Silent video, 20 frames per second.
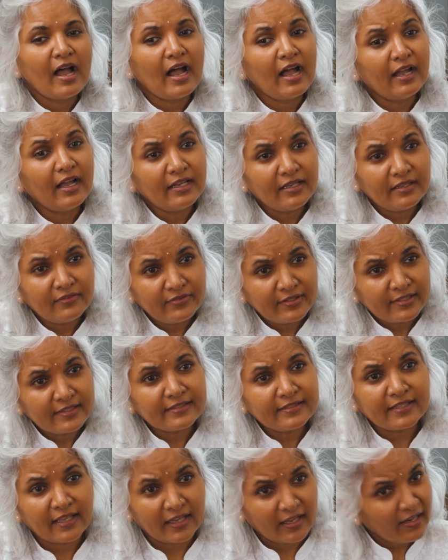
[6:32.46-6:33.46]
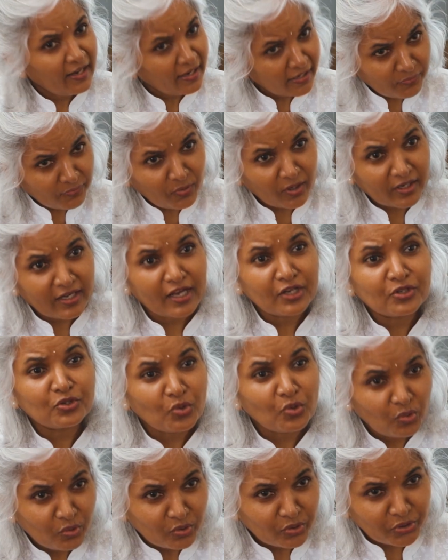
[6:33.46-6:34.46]
I will say, like what I
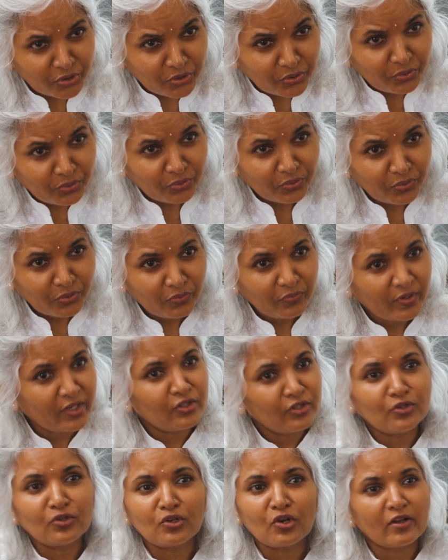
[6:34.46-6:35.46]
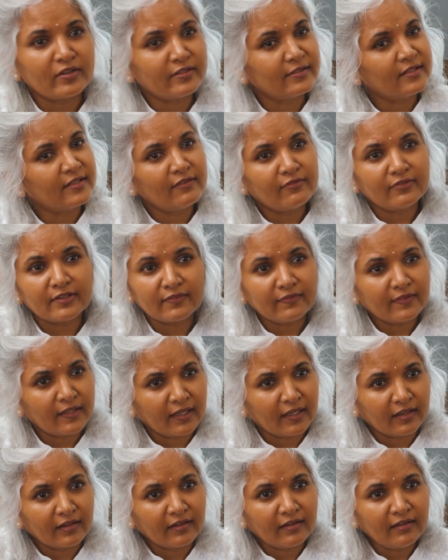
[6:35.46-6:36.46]
told you when you lost
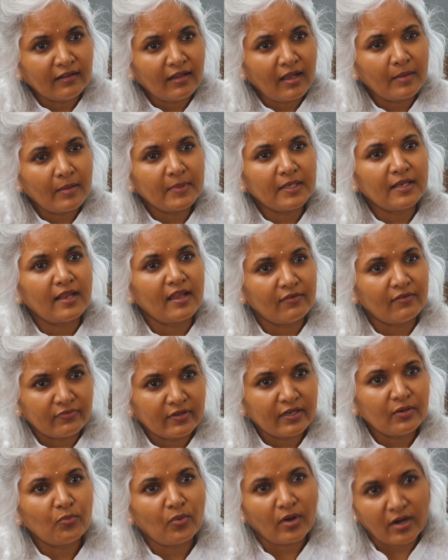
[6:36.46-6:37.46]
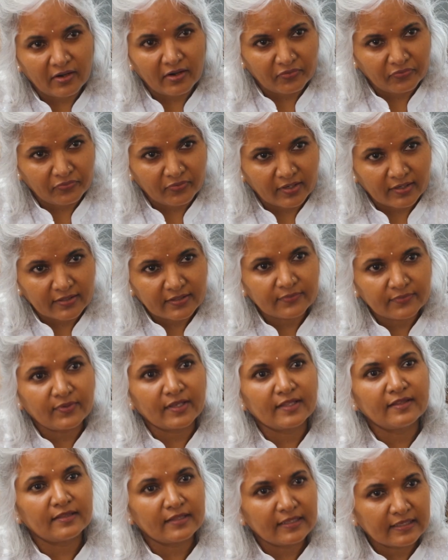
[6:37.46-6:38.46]
everything. I mean, every one of us,
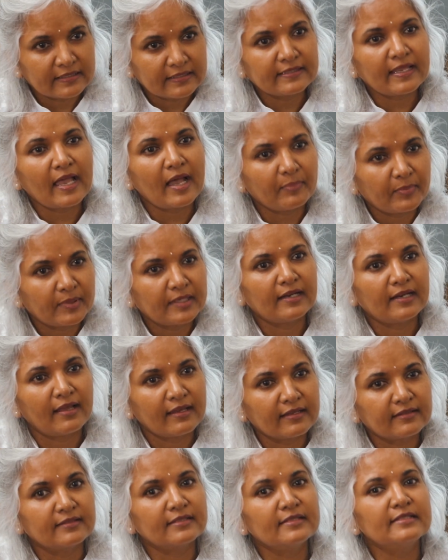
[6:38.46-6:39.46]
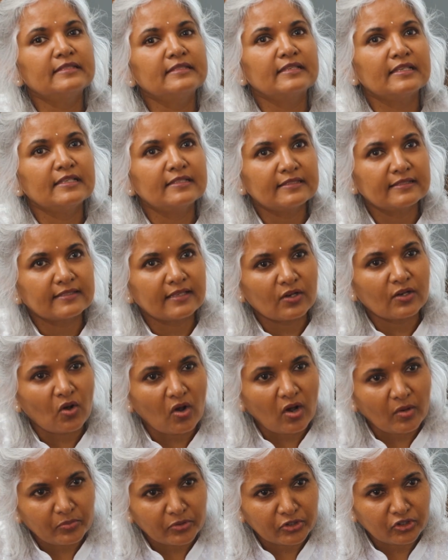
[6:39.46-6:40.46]
when things happen like this, it's an
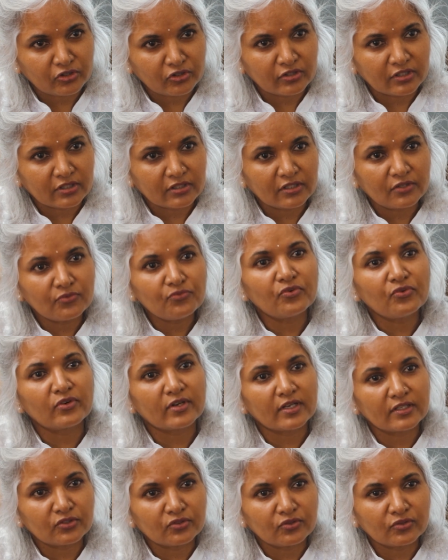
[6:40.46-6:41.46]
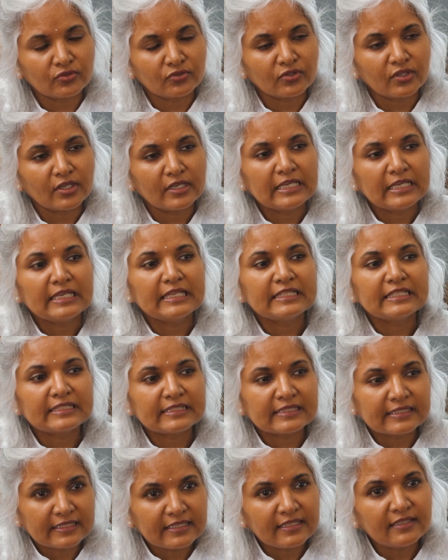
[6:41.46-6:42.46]
opportunity for us to
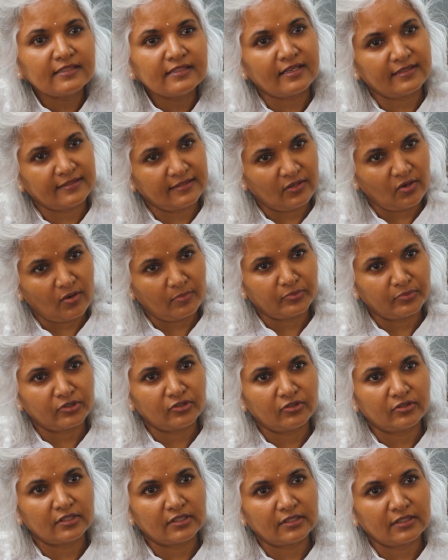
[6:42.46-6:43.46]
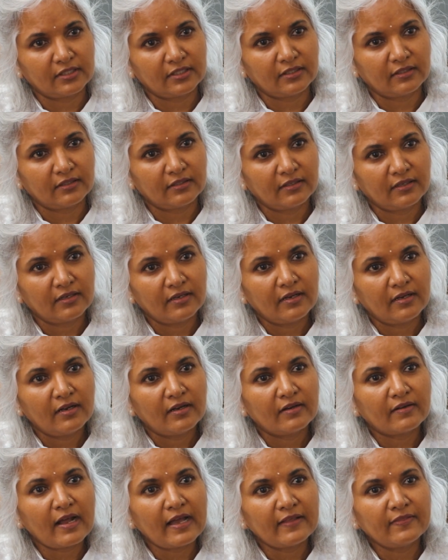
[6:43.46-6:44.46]
see it as an opportunity
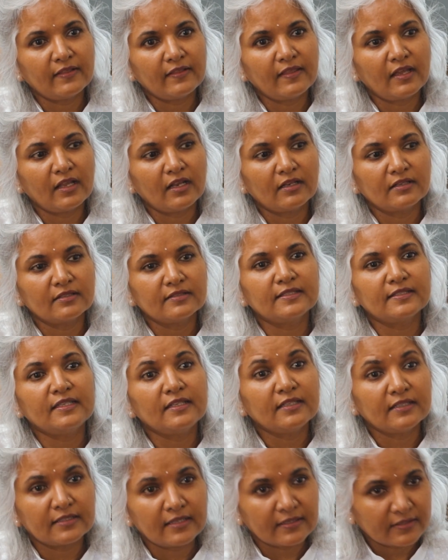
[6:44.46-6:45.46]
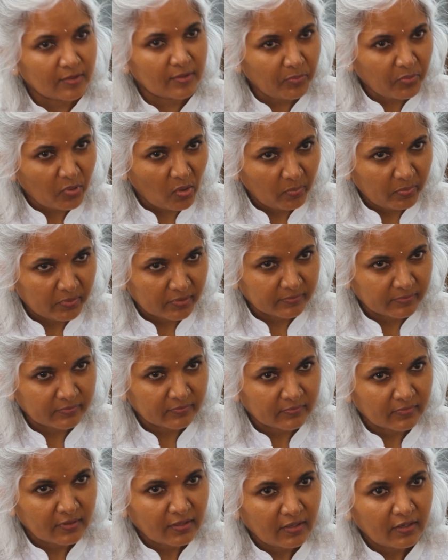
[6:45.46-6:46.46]
rather than seeing it as a problem.
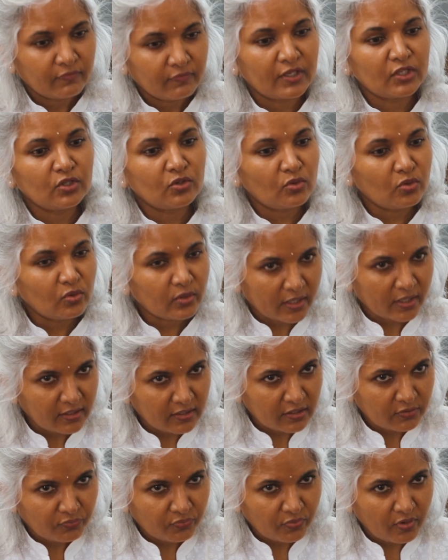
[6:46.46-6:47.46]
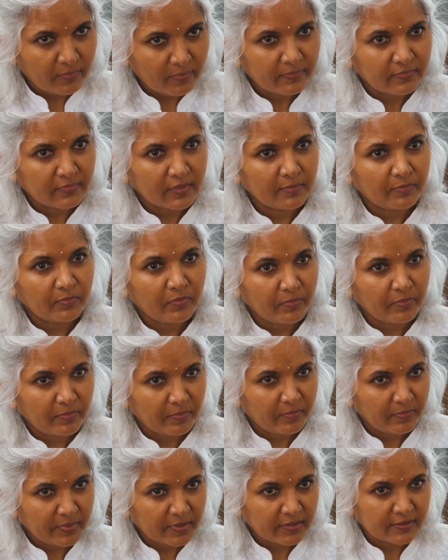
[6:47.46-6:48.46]
When you look at it from the
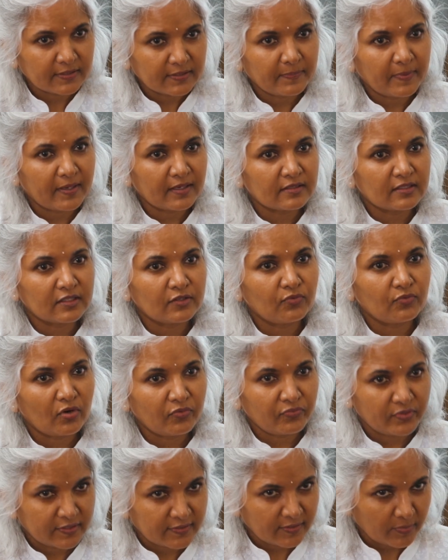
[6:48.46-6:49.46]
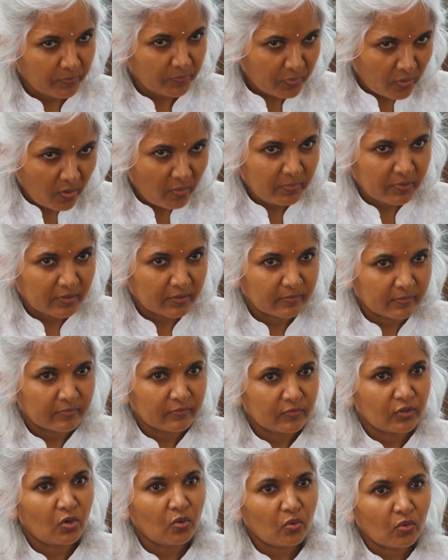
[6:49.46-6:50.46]
perspective of it's a problem,
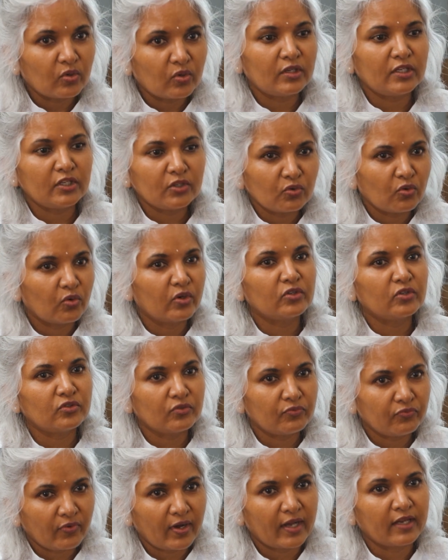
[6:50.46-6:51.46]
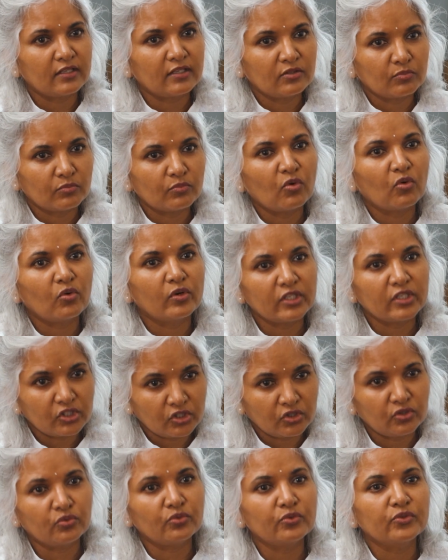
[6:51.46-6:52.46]
you're only going to find more
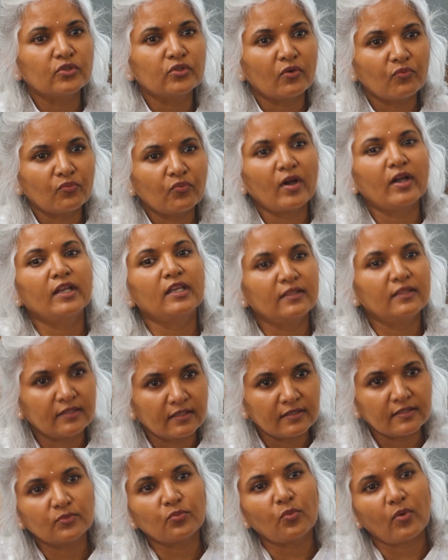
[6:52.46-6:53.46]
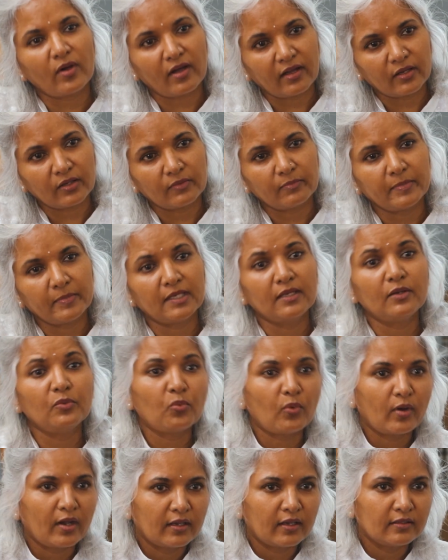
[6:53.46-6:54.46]
issues of why this, why me,
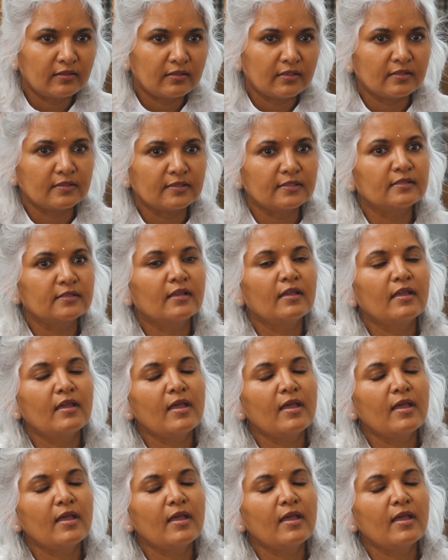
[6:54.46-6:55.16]
why this.